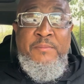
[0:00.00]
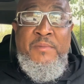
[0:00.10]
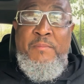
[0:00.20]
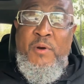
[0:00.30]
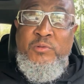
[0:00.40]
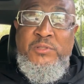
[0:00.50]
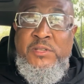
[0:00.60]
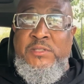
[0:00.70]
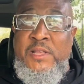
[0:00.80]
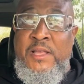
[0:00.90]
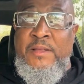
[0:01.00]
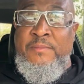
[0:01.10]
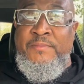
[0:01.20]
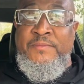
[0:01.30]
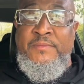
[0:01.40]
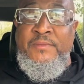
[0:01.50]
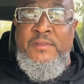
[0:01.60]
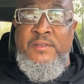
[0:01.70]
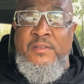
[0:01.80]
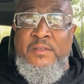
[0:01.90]
But most of the time,
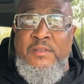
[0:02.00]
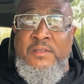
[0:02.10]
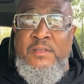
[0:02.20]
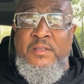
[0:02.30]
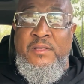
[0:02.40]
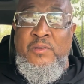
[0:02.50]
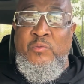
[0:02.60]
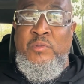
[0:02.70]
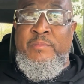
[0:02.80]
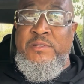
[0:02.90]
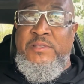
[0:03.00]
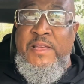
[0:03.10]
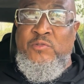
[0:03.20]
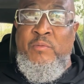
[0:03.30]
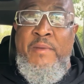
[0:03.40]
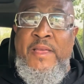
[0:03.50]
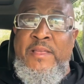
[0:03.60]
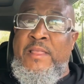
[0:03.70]
when the mistakes were made,